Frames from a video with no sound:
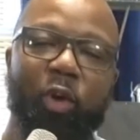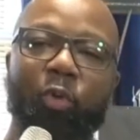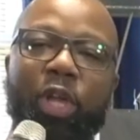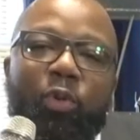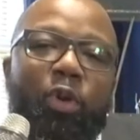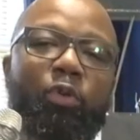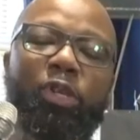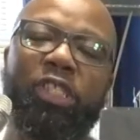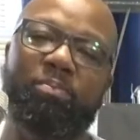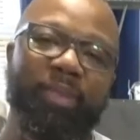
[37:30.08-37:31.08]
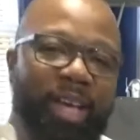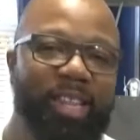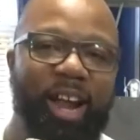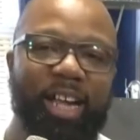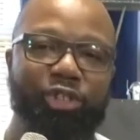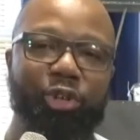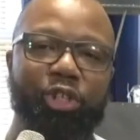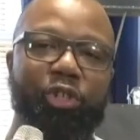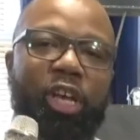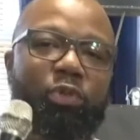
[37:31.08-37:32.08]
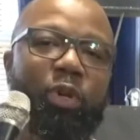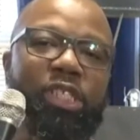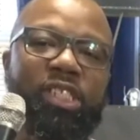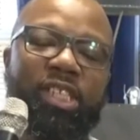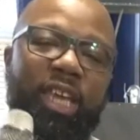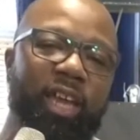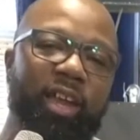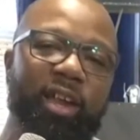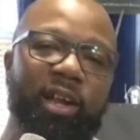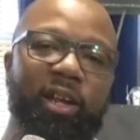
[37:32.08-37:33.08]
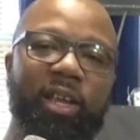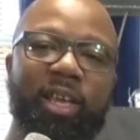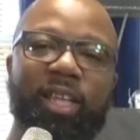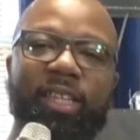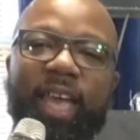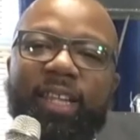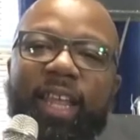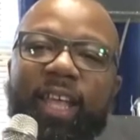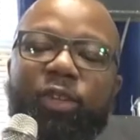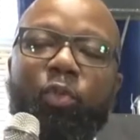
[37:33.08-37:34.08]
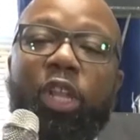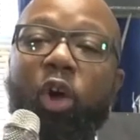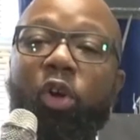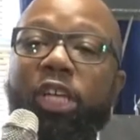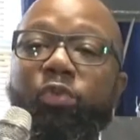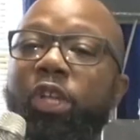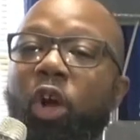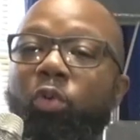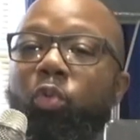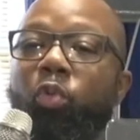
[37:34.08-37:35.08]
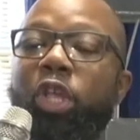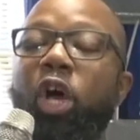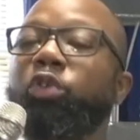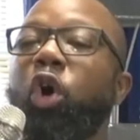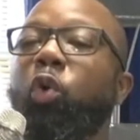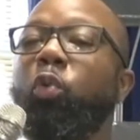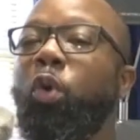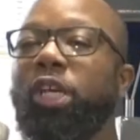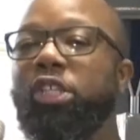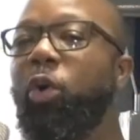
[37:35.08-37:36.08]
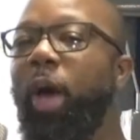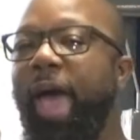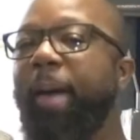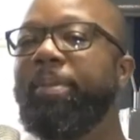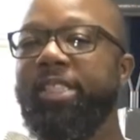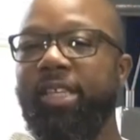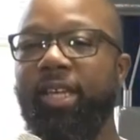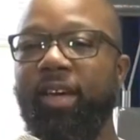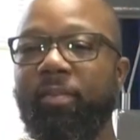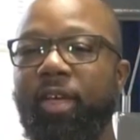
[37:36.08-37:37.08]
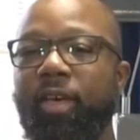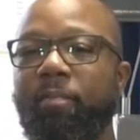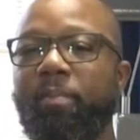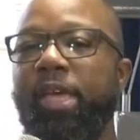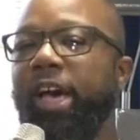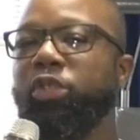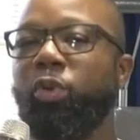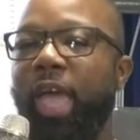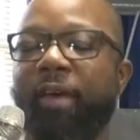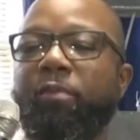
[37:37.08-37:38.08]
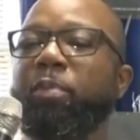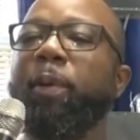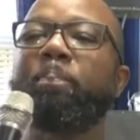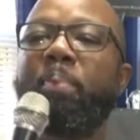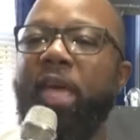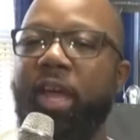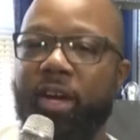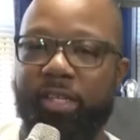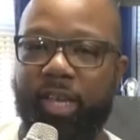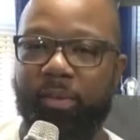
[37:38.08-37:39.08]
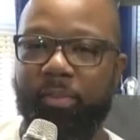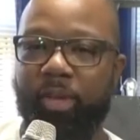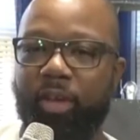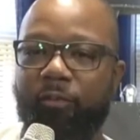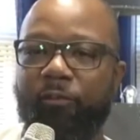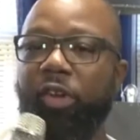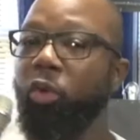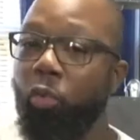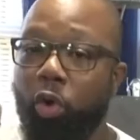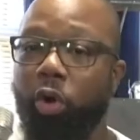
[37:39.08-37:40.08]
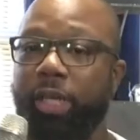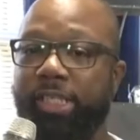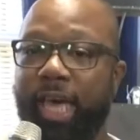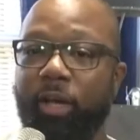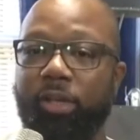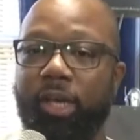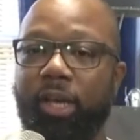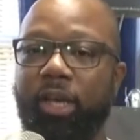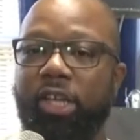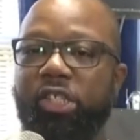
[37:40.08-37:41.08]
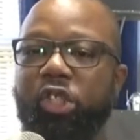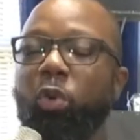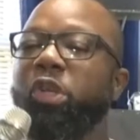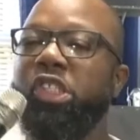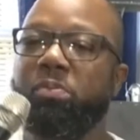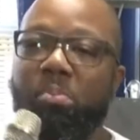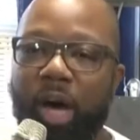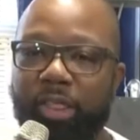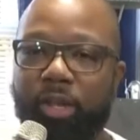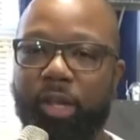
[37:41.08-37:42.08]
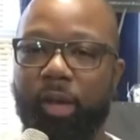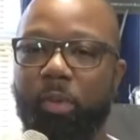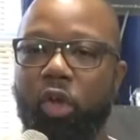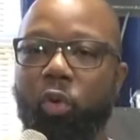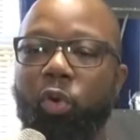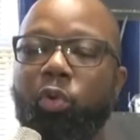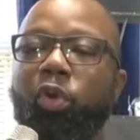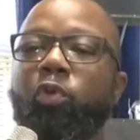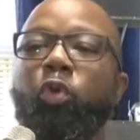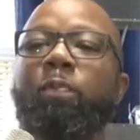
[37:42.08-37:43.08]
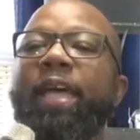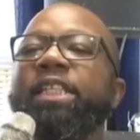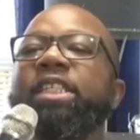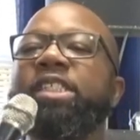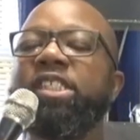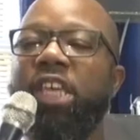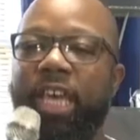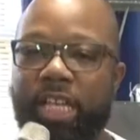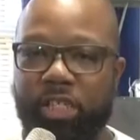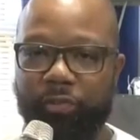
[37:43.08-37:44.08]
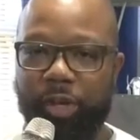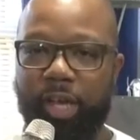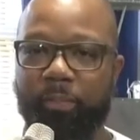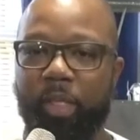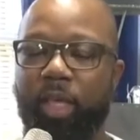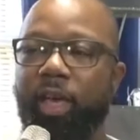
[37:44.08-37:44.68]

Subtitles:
We smother our children because we scared that we don't know what's gonna happen to them because we haven't prepared them for the world that's out there. So we smother them. We make the decisions for them.